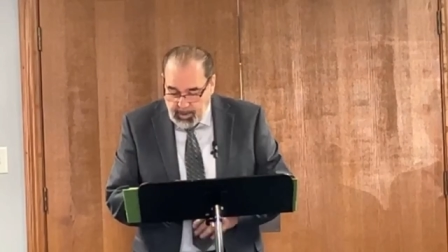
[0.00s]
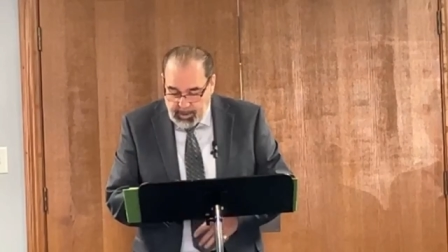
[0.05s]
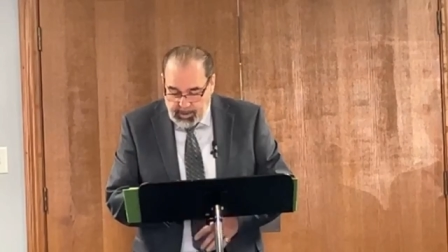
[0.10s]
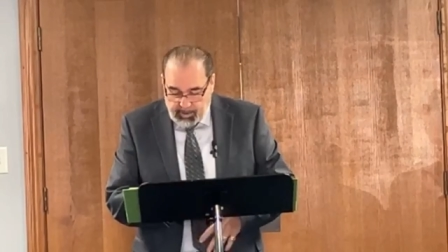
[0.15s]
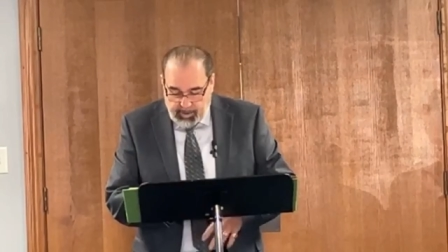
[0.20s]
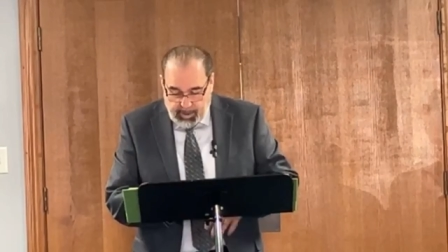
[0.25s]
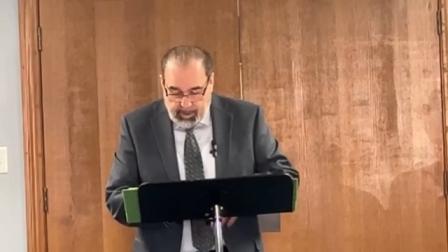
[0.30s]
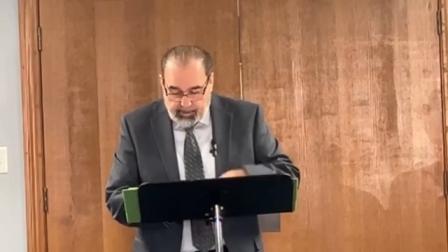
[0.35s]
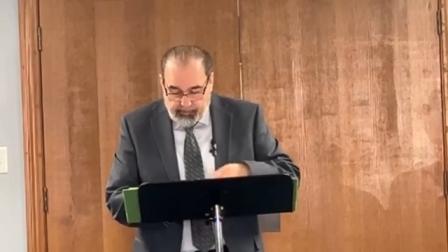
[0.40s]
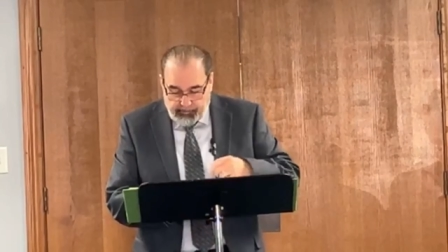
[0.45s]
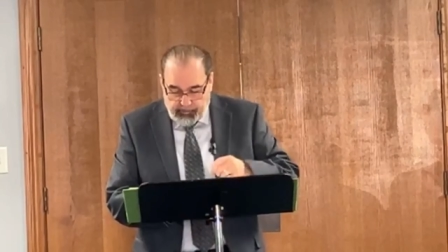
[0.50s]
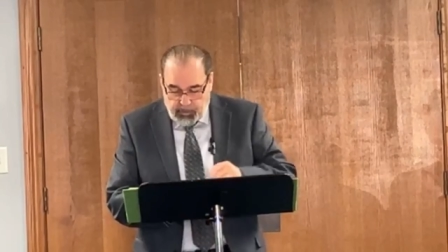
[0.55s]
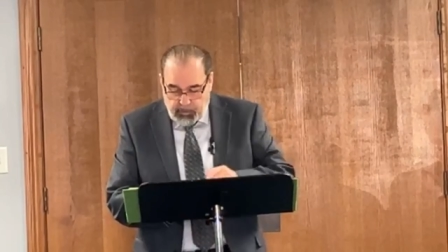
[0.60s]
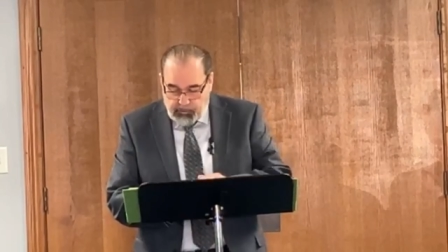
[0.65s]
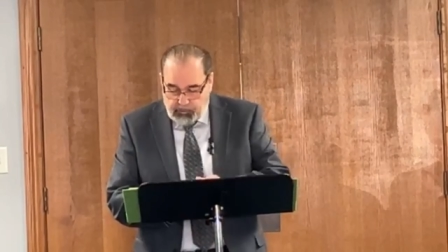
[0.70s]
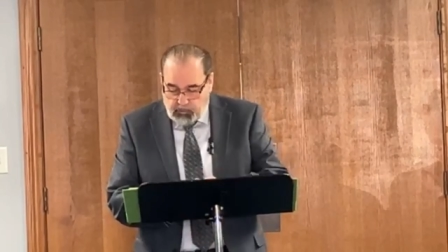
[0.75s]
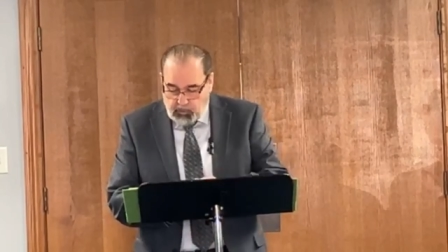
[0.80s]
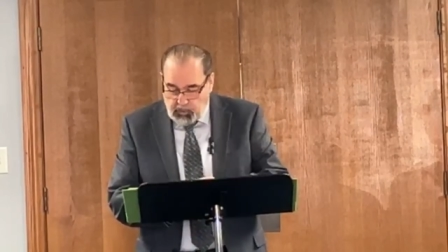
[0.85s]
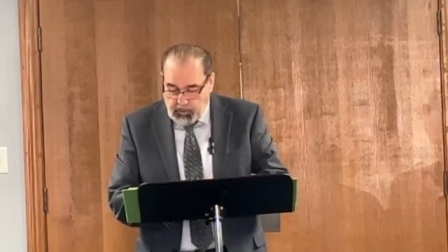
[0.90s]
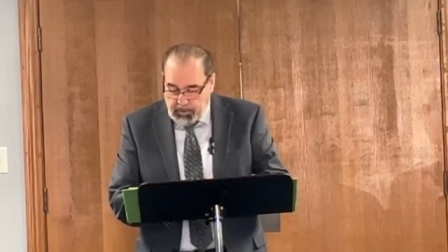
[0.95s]
And then in
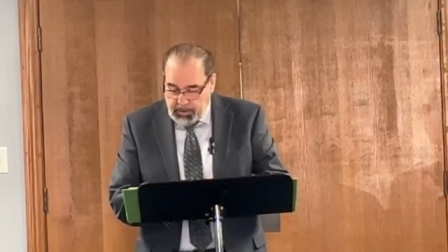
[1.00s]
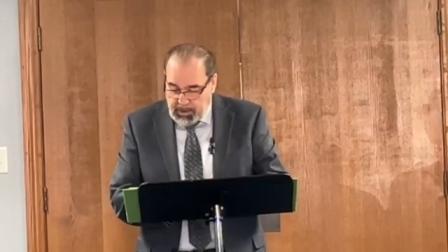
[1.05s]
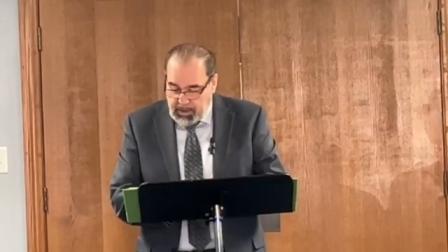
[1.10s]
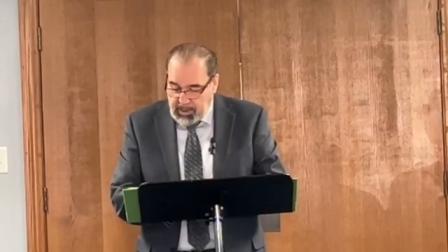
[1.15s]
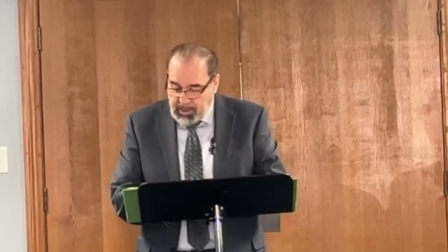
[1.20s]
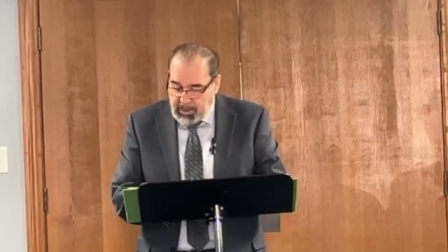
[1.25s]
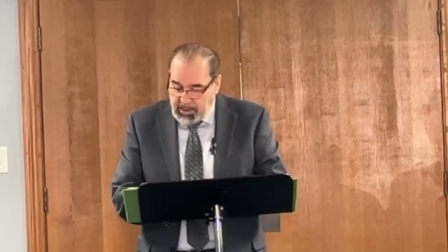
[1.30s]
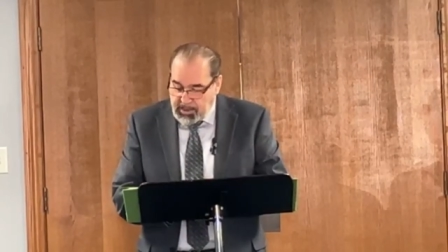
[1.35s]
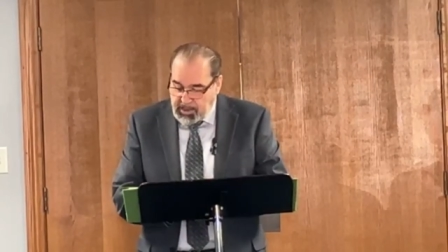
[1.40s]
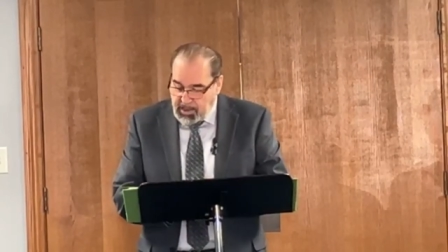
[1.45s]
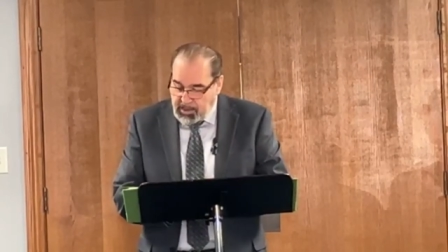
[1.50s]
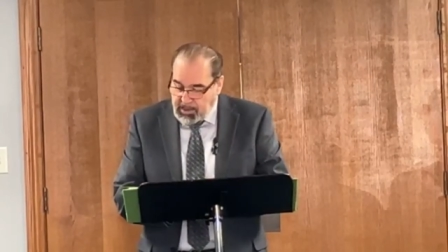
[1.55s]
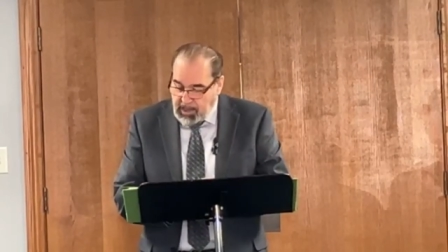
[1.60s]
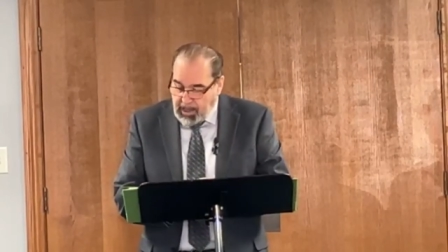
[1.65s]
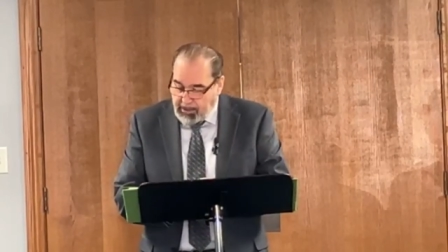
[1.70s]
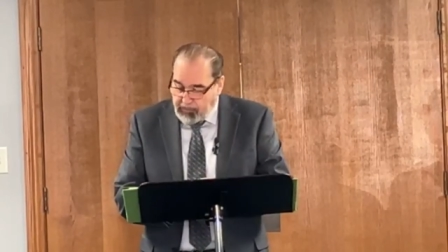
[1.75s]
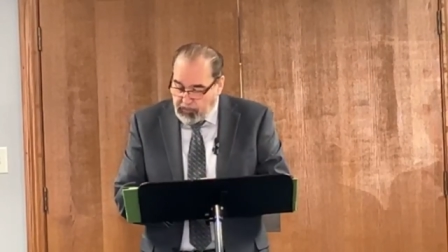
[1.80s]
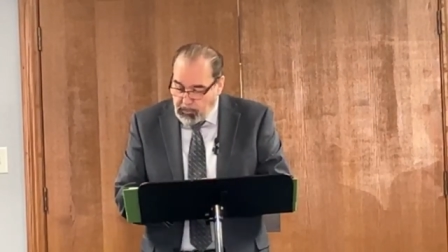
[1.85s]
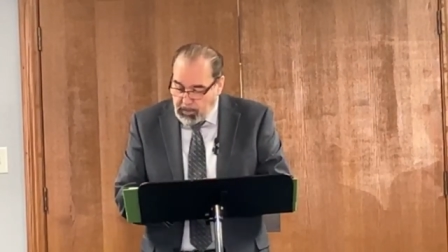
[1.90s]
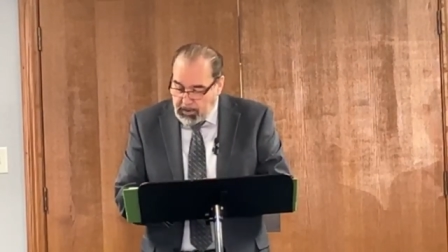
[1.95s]
verse 14, he
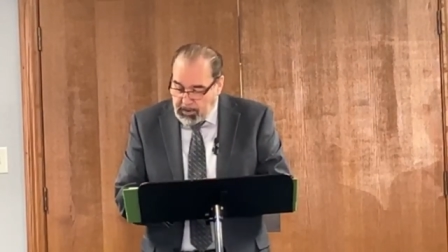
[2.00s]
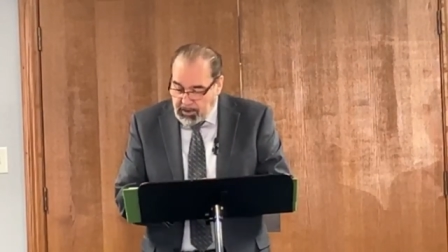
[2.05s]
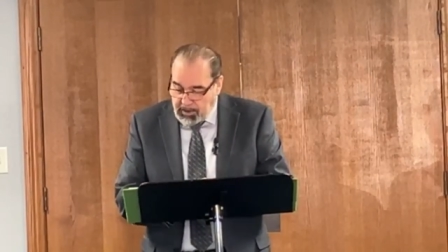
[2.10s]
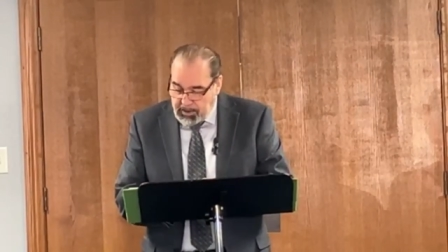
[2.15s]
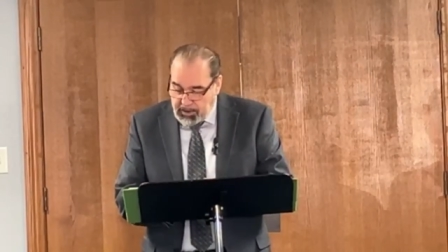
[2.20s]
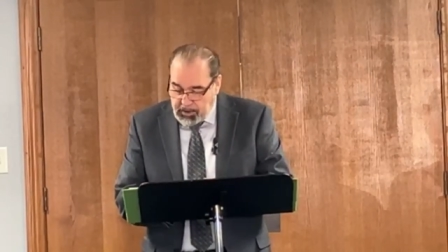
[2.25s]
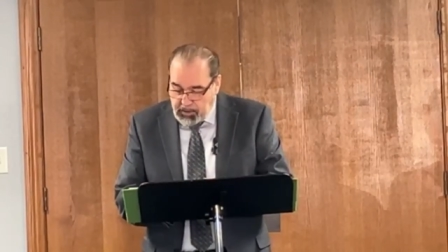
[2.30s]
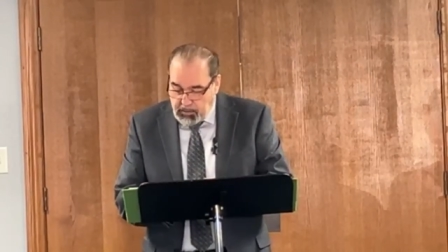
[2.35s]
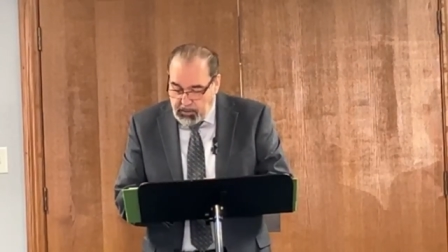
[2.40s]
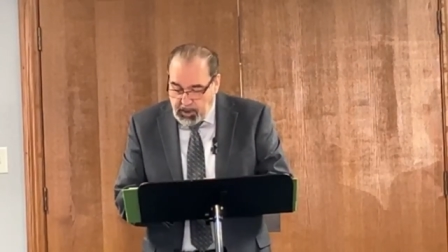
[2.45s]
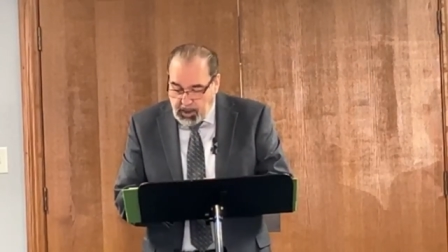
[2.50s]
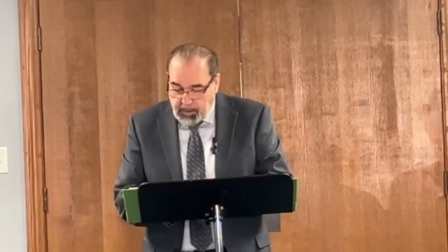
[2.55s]
says, I've written unto you,